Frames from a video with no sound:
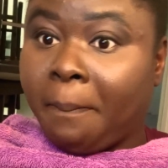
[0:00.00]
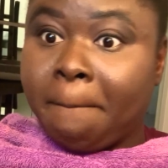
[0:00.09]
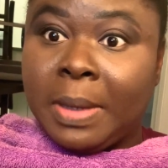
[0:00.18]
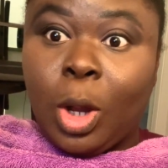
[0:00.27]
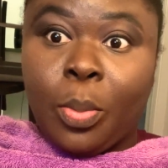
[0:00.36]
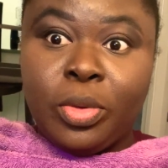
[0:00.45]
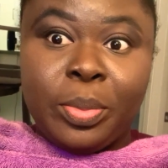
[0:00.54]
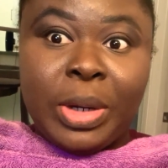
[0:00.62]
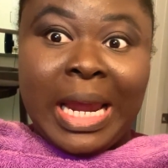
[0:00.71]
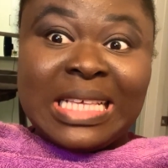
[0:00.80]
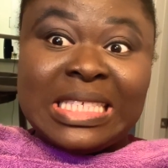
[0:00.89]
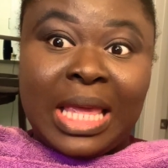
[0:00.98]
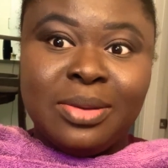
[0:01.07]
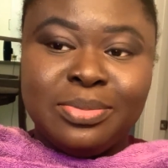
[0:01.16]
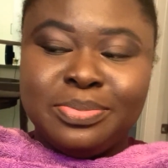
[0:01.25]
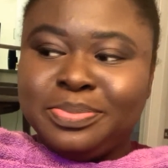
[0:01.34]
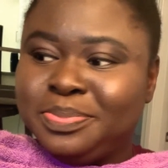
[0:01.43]
put the brown sugar
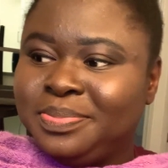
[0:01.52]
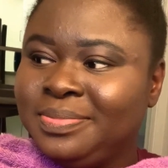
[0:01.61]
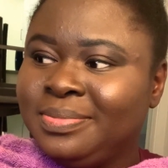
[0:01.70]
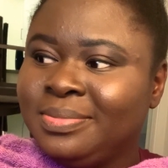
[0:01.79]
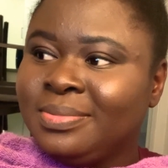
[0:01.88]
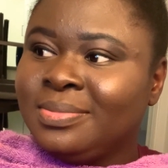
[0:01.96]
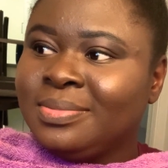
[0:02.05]
on there,